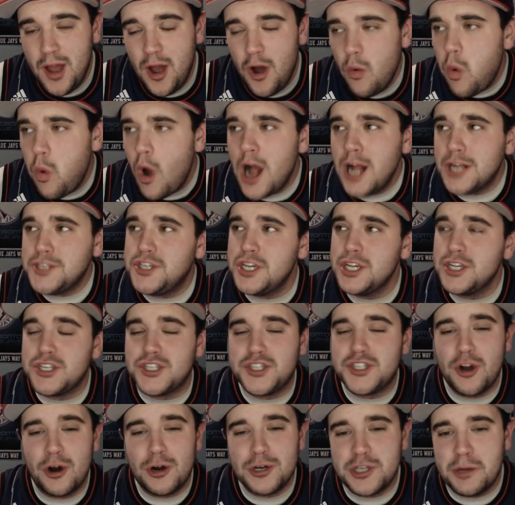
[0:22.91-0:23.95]
Watching
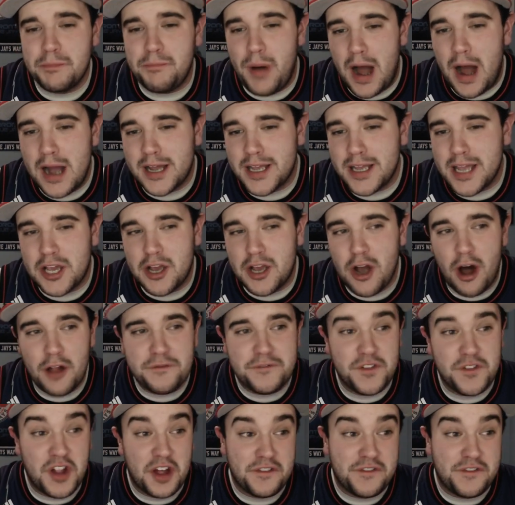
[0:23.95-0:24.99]
Serge Ibaka get called
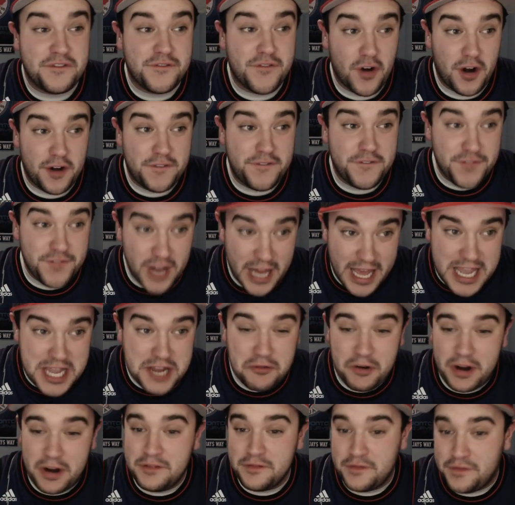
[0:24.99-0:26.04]
for a
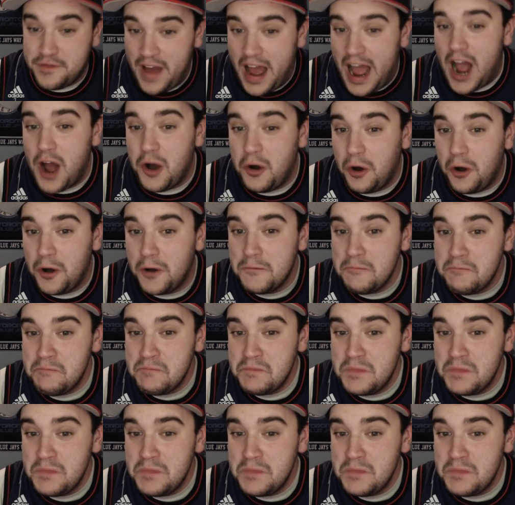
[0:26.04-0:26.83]
flagrant foul,